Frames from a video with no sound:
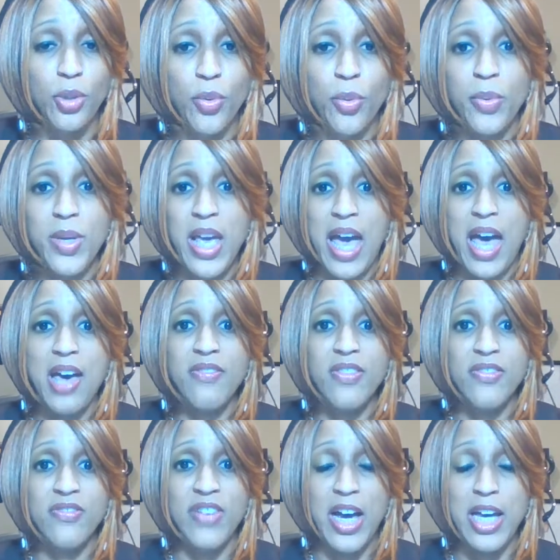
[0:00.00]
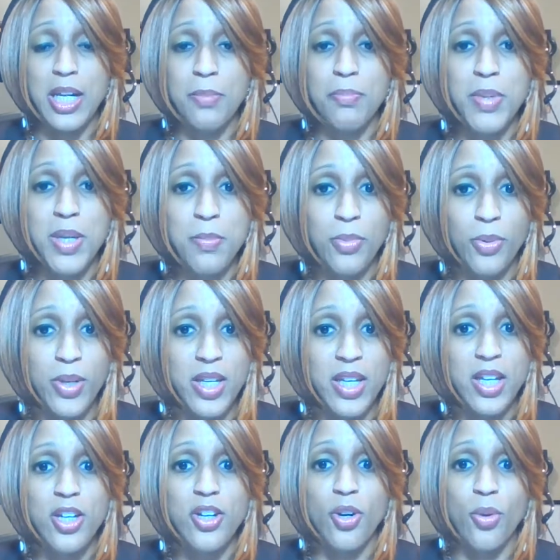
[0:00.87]
when we have invited people
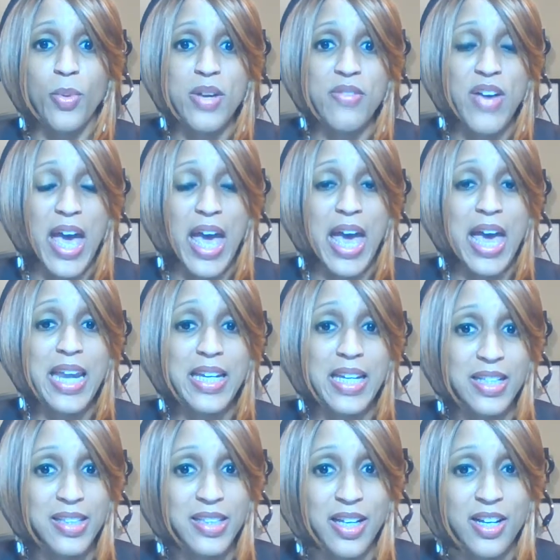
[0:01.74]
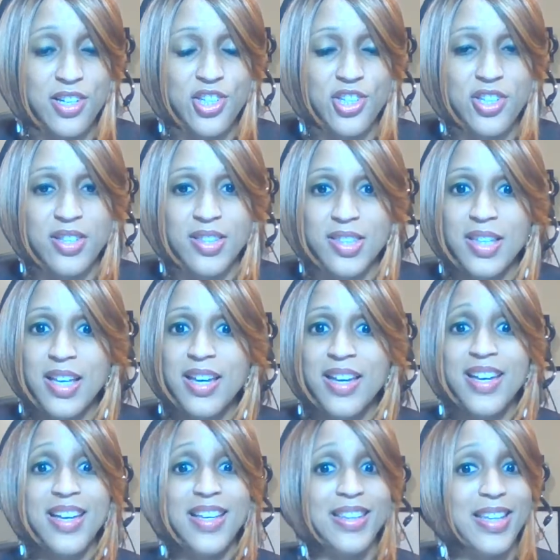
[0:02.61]
in, or we've had discussions,
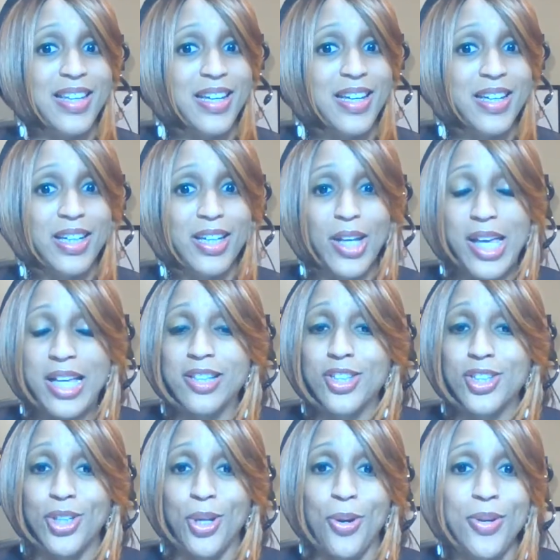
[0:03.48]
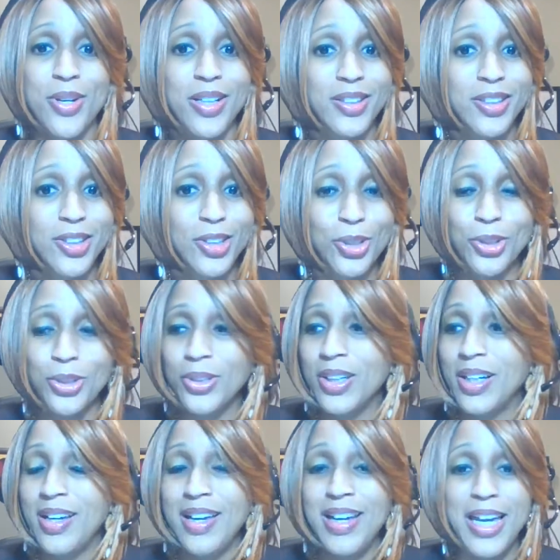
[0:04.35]
then it's turned into
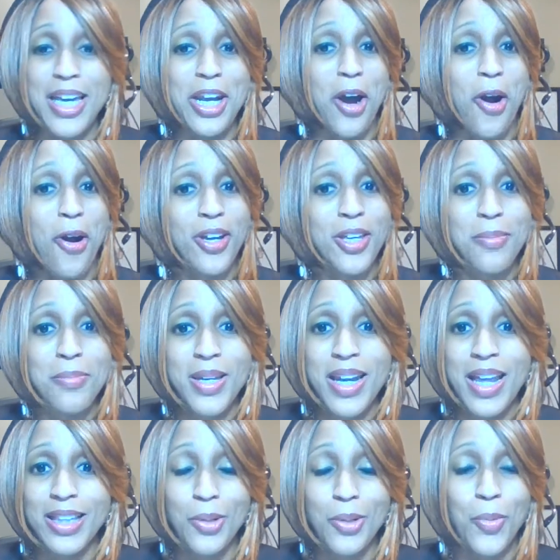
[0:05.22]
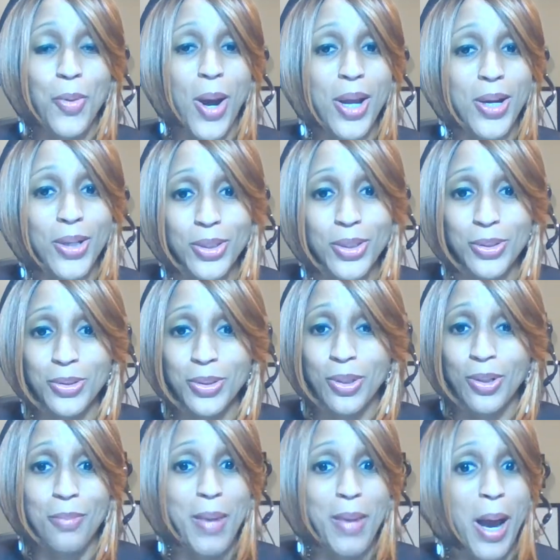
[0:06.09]
an argument at the water
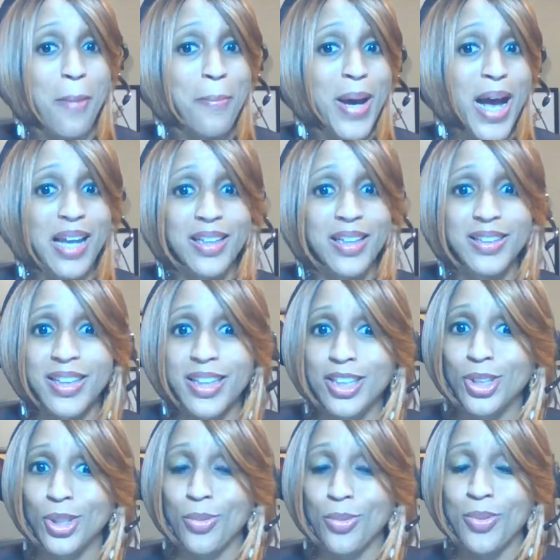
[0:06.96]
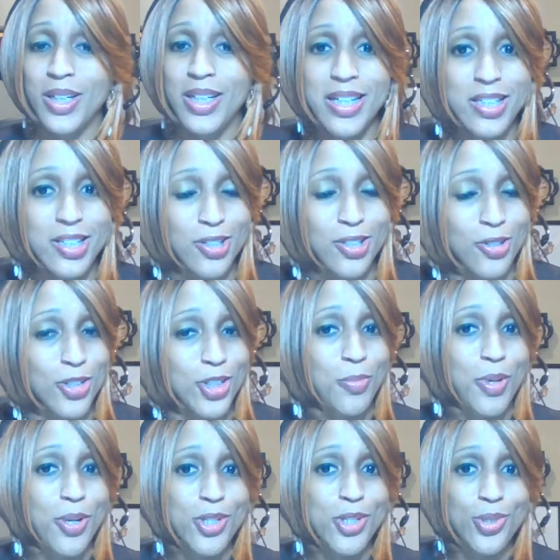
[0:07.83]
cooler about politics or religion or
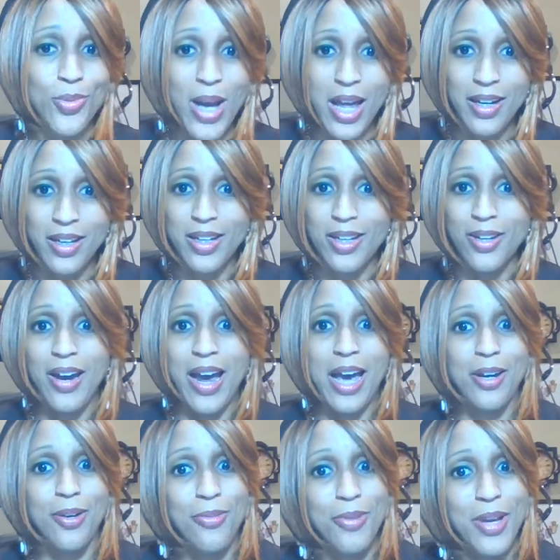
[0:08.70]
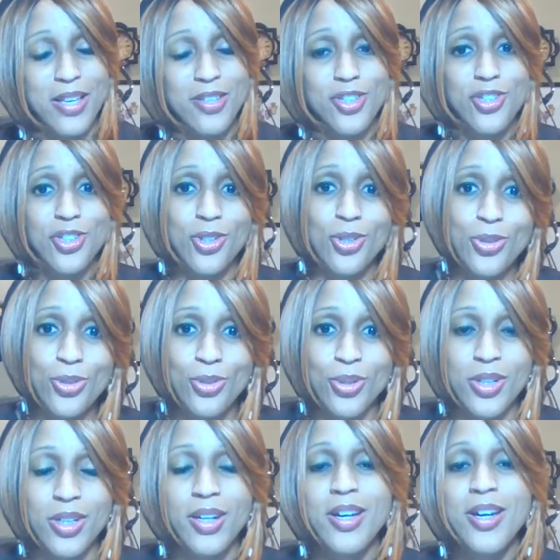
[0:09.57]
spirituality, or how to raise
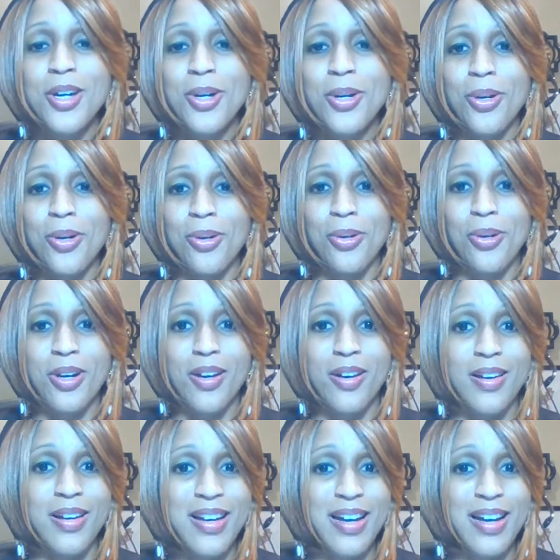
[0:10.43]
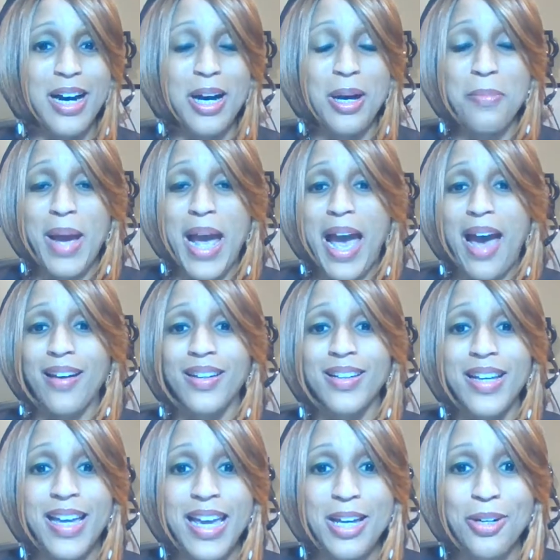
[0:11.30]
children, or how to
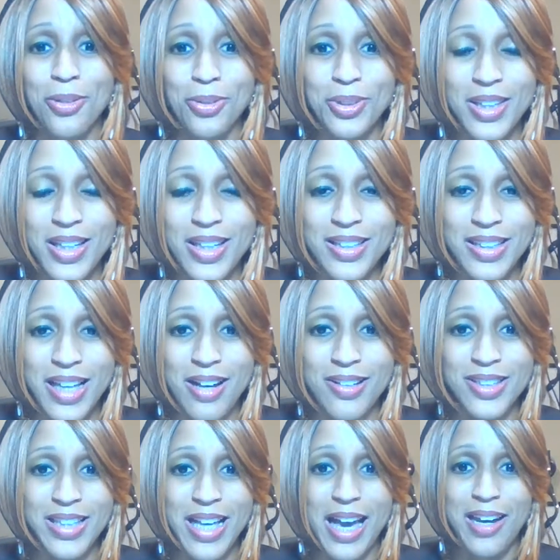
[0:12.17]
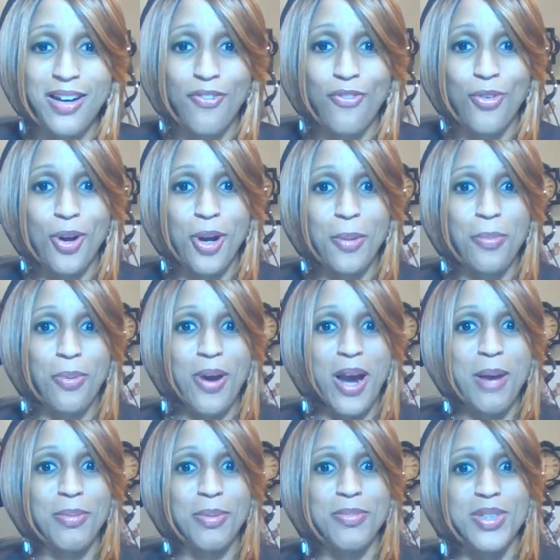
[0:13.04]
handle things outside of work,
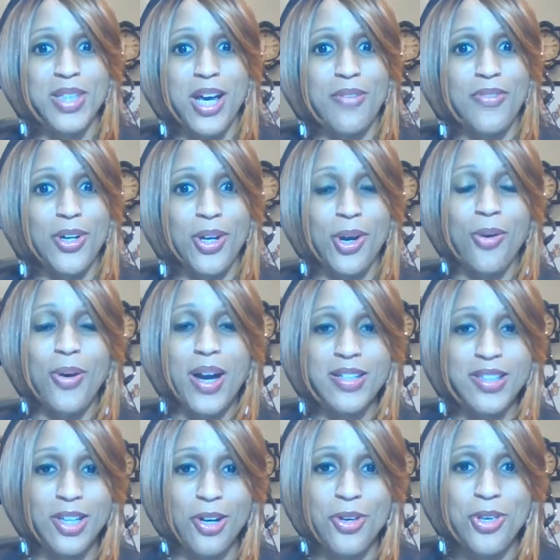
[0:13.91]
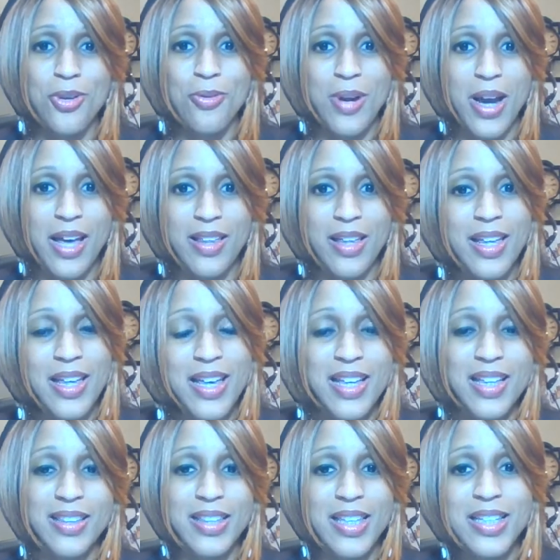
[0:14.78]
problem solving. Oh, I saw you were at
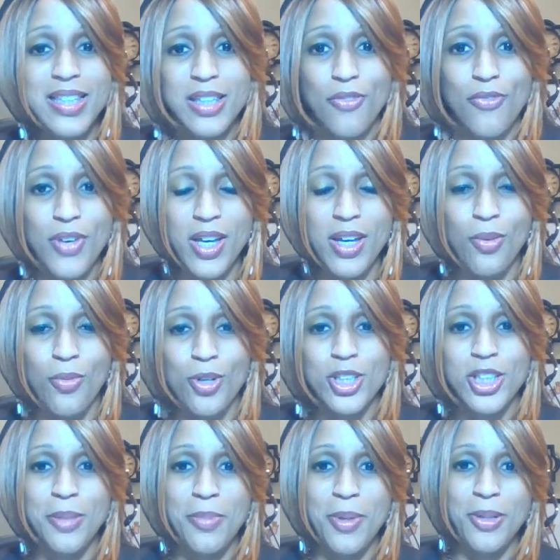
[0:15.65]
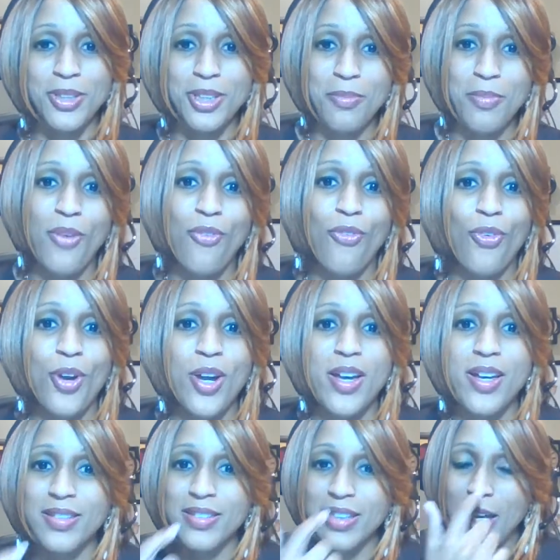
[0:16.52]
this event. We're supposed to be
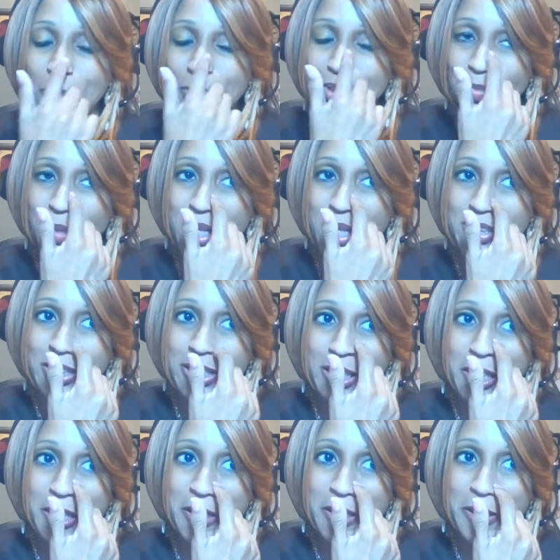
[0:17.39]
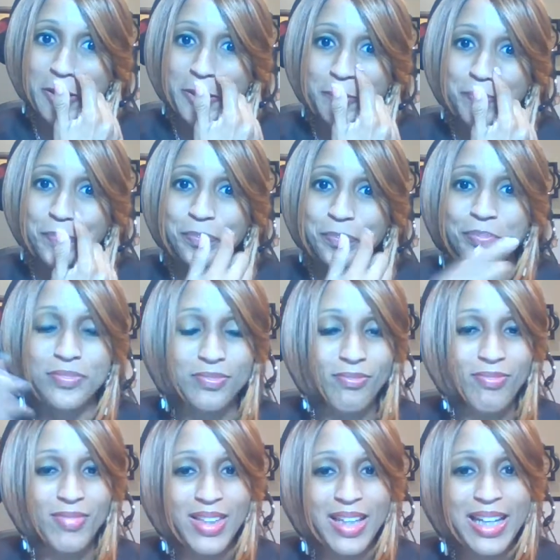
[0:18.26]
friends. I was watching
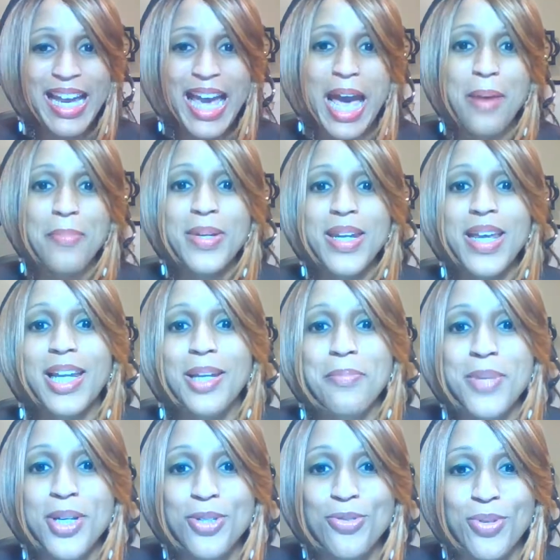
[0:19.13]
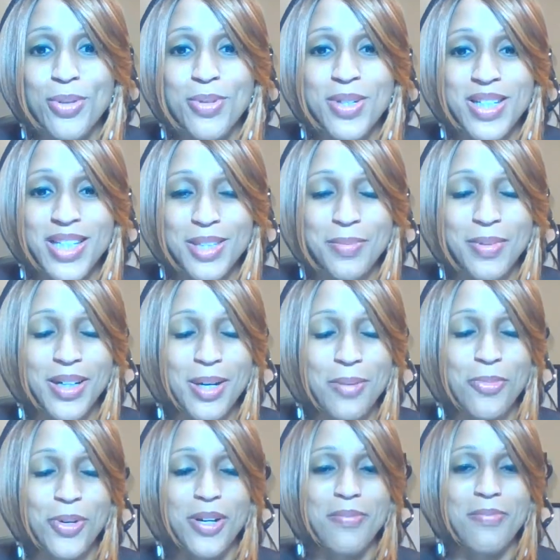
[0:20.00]
Abbott Elementary, which has
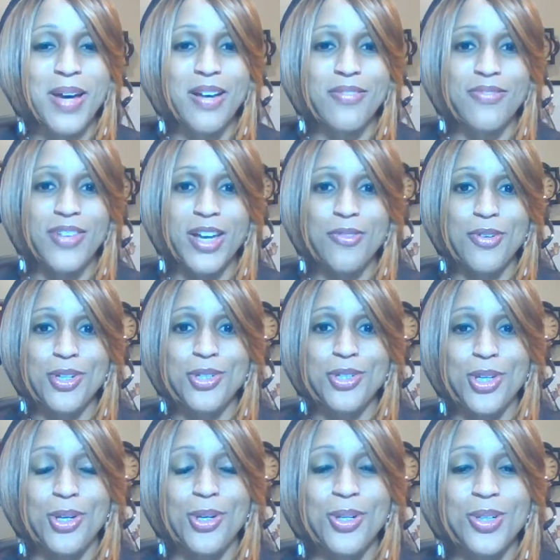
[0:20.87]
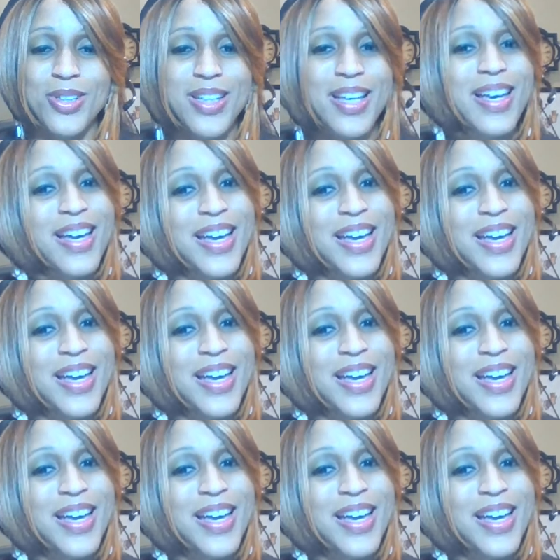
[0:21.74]
become one of my favorite shows.